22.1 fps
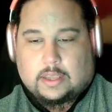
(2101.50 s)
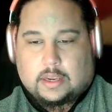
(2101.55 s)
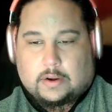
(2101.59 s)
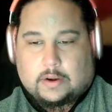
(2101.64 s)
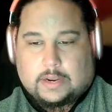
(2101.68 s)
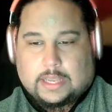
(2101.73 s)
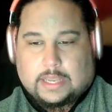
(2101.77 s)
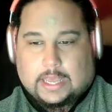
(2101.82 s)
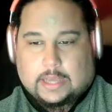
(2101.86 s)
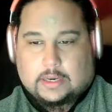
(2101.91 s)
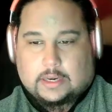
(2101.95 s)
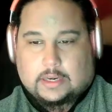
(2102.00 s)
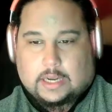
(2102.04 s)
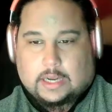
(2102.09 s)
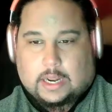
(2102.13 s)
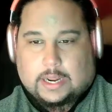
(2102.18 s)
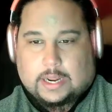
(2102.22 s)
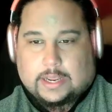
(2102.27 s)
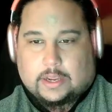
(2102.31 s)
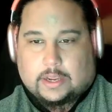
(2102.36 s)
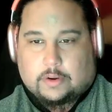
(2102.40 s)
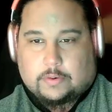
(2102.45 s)
Garry added,
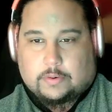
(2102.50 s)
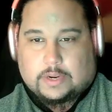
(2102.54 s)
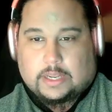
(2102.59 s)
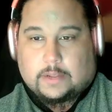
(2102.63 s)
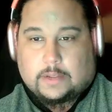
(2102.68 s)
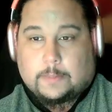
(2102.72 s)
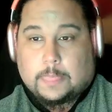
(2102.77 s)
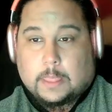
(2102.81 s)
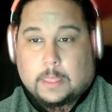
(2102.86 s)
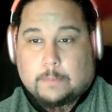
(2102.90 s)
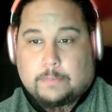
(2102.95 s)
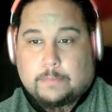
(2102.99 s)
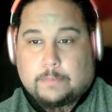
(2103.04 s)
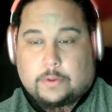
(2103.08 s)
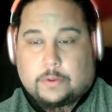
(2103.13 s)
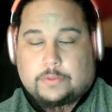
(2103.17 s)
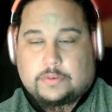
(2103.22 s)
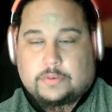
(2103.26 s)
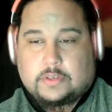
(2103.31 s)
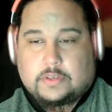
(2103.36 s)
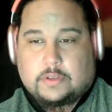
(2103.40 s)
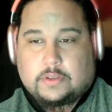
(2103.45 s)
I agree
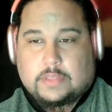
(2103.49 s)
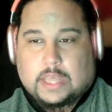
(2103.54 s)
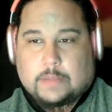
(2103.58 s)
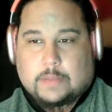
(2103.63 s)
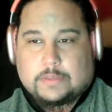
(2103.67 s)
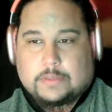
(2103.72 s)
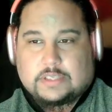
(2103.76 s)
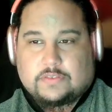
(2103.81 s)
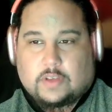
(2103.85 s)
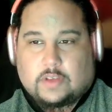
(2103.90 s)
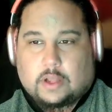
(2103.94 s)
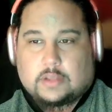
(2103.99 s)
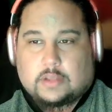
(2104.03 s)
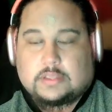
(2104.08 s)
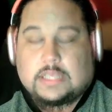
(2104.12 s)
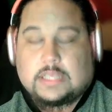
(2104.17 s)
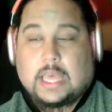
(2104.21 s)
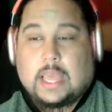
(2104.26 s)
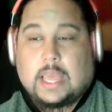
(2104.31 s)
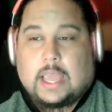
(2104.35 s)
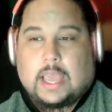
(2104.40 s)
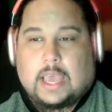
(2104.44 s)
both knew that was
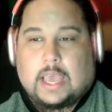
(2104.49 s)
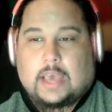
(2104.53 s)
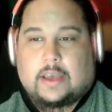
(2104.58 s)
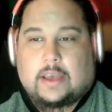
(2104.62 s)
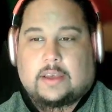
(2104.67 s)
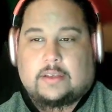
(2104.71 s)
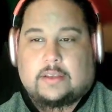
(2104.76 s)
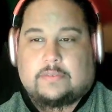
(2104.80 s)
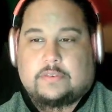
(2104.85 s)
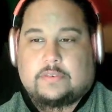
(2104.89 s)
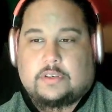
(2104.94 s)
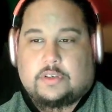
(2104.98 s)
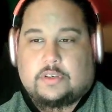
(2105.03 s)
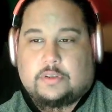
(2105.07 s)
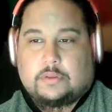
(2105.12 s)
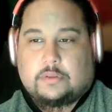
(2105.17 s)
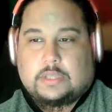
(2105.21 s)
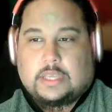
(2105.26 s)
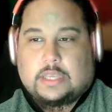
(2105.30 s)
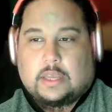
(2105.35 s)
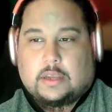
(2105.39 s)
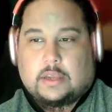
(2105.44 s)
false. Uh,
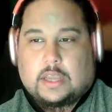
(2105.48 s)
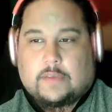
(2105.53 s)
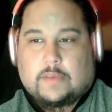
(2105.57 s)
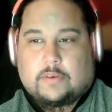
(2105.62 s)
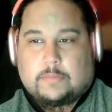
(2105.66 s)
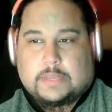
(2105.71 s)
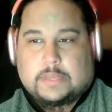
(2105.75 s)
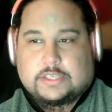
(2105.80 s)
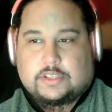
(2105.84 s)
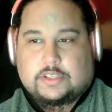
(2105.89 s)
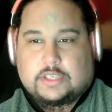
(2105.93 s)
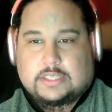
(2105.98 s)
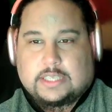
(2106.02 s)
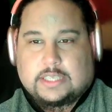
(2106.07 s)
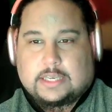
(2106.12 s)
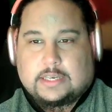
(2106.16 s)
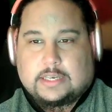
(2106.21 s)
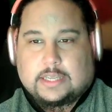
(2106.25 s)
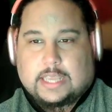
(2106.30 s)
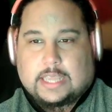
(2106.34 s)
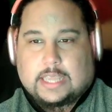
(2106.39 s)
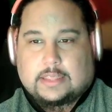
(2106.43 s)
newly uncovered messages
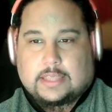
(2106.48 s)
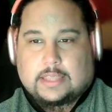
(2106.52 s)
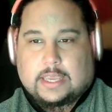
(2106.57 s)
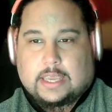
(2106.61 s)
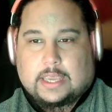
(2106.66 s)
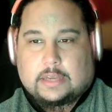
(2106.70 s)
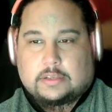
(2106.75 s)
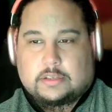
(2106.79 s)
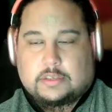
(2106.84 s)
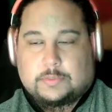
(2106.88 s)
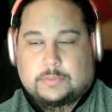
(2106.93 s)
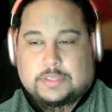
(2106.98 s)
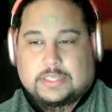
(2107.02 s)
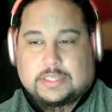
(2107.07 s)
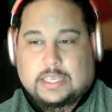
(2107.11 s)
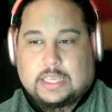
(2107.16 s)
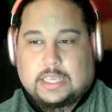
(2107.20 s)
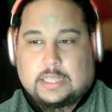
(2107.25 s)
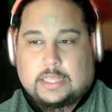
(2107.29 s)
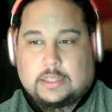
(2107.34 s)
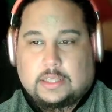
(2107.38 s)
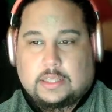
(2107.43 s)
indicate that Andersen was
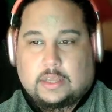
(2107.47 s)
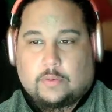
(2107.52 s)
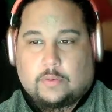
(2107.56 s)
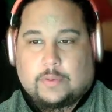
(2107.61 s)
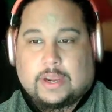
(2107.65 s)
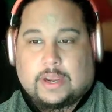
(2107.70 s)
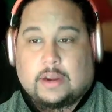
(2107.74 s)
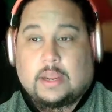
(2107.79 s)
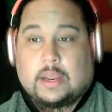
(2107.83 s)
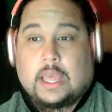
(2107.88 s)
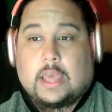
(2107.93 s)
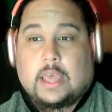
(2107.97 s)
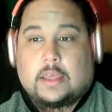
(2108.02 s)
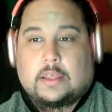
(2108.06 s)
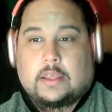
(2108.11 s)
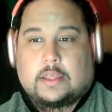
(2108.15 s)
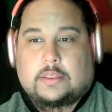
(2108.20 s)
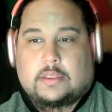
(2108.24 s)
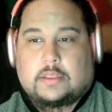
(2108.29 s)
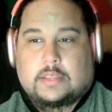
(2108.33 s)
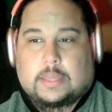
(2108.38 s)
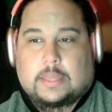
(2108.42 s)
keenly aware
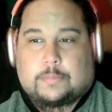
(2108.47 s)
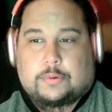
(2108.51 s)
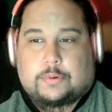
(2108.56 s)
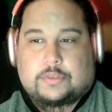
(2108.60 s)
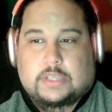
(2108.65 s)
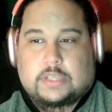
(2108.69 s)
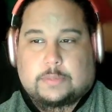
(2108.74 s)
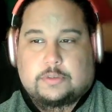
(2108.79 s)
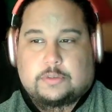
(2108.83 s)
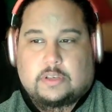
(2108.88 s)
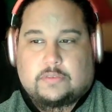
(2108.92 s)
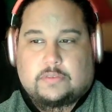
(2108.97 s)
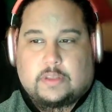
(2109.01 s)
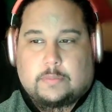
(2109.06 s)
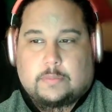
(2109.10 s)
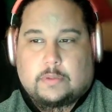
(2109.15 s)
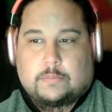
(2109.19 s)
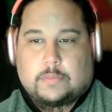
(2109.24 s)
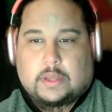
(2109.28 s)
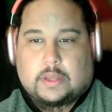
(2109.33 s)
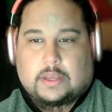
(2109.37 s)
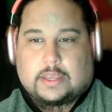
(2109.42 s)
that, that perception of
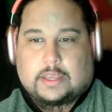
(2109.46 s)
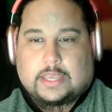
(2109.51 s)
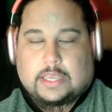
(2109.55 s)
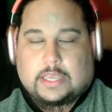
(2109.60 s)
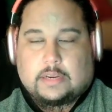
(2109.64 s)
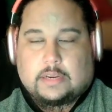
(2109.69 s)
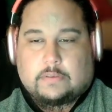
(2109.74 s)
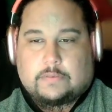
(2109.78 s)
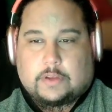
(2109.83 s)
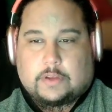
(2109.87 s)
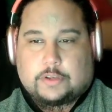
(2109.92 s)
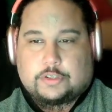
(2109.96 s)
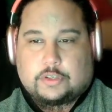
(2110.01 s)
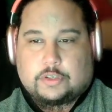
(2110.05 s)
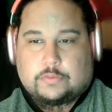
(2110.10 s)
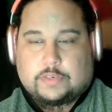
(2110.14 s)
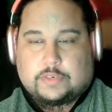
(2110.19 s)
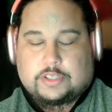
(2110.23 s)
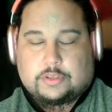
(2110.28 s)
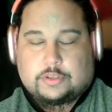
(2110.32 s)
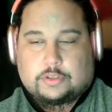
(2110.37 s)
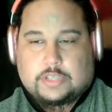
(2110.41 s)
him among
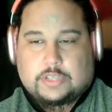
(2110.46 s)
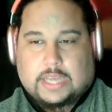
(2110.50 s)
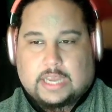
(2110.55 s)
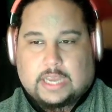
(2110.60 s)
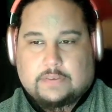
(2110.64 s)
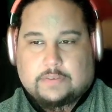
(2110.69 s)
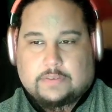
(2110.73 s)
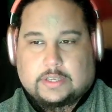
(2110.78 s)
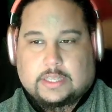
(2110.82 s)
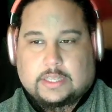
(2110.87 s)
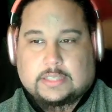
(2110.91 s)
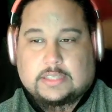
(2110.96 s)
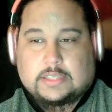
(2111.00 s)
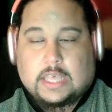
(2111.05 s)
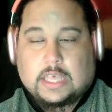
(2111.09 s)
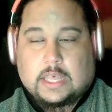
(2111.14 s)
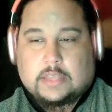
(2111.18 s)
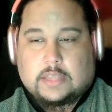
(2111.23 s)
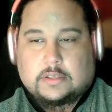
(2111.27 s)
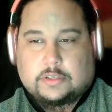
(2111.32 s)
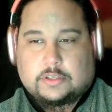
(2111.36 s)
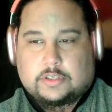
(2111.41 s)
gain-of-function research advocates,
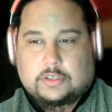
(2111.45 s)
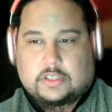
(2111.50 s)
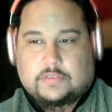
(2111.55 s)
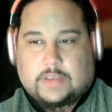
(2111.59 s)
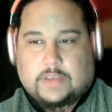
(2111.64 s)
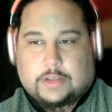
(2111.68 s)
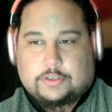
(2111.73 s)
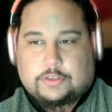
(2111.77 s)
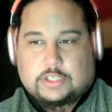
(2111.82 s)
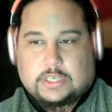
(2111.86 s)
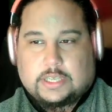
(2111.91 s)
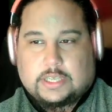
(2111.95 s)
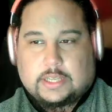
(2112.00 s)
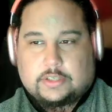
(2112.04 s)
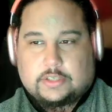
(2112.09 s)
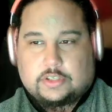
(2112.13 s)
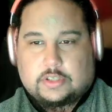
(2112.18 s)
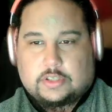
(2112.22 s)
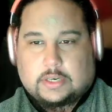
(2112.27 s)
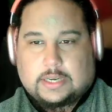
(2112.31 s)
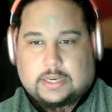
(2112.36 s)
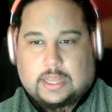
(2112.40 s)
such as Fauci,
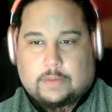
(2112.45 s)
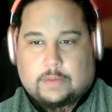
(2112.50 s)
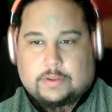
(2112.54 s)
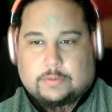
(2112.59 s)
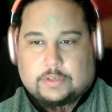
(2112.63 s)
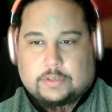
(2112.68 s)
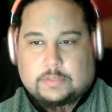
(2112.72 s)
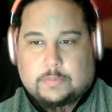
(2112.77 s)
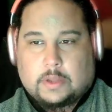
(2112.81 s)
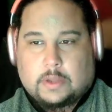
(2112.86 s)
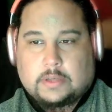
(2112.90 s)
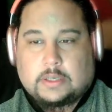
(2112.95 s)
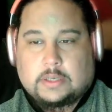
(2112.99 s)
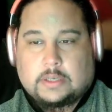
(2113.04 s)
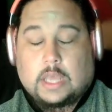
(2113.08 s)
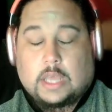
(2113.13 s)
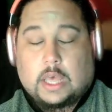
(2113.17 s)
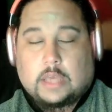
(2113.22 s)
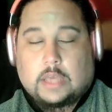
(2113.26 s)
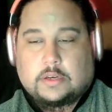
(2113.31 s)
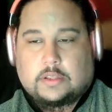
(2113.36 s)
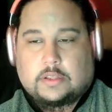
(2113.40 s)
hinged on how he
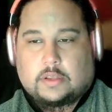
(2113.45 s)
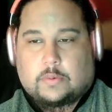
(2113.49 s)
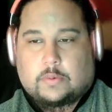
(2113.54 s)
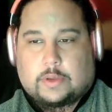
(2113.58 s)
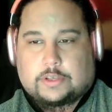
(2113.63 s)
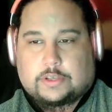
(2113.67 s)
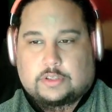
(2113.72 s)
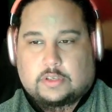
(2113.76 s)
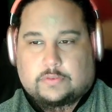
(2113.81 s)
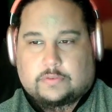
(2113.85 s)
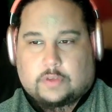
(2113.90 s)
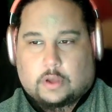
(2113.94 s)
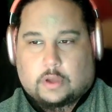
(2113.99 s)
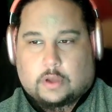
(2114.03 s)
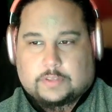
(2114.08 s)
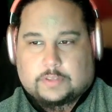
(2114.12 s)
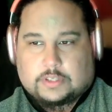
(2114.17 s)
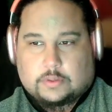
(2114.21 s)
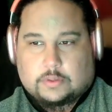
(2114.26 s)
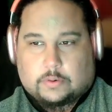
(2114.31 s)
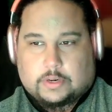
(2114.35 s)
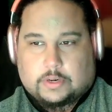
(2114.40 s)
responded to the question of
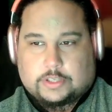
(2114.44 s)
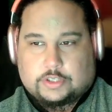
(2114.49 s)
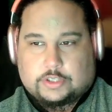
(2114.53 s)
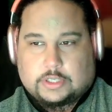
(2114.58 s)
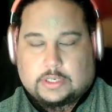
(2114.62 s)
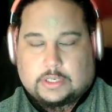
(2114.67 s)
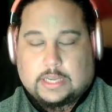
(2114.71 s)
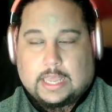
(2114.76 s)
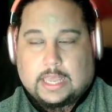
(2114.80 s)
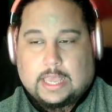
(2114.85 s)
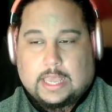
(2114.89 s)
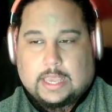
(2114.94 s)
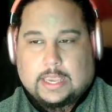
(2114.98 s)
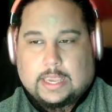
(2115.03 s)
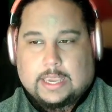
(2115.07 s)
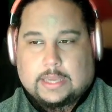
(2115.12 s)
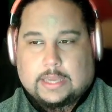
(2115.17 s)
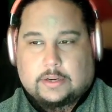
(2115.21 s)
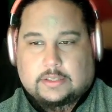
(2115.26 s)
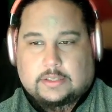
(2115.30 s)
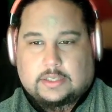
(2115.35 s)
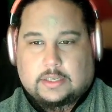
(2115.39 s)
COVID's origin.
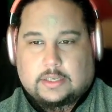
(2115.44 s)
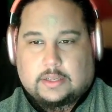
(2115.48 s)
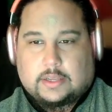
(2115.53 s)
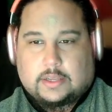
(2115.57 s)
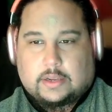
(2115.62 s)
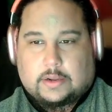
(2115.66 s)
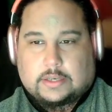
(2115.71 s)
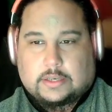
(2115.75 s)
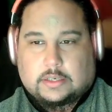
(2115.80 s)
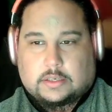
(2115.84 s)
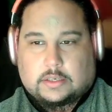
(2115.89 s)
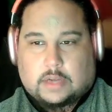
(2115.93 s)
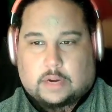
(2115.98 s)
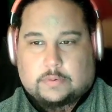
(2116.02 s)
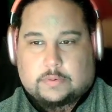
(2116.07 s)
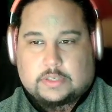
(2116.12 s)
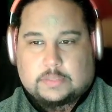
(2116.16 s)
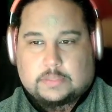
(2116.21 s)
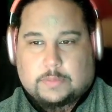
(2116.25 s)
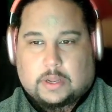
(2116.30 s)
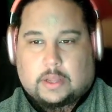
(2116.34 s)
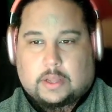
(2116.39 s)
Andersen and Garry did
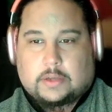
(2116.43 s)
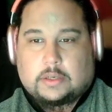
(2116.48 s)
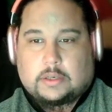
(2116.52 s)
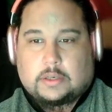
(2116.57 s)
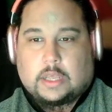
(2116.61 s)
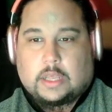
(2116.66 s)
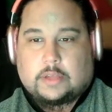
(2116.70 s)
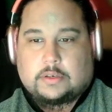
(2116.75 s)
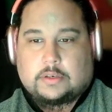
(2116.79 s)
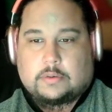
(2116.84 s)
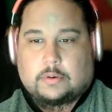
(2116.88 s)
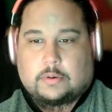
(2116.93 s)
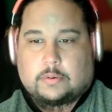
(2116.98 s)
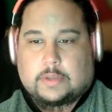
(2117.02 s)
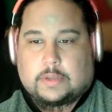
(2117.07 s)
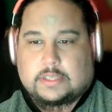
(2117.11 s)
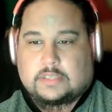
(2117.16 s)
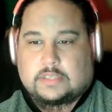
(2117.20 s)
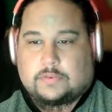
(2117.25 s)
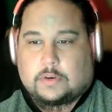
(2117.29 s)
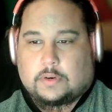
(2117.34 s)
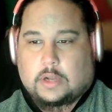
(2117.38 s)
not respond to
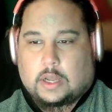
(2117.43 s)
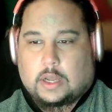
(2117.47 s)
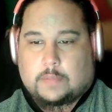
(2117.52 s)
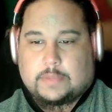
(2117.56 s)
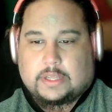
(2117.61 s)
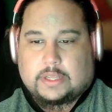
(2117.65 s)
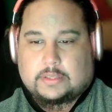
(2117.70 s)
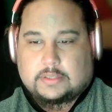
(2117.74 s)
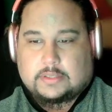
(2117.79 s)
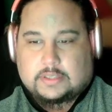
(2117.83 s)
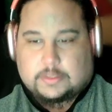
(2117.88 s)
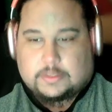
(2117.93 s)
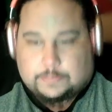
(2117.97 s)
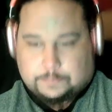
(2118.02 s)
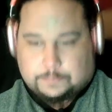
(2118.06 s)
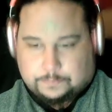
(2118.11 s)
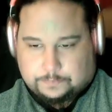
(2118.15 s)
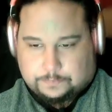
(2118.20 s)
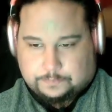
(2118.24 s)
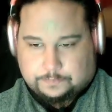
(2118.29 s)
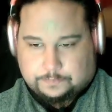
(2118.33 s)
requests for comments.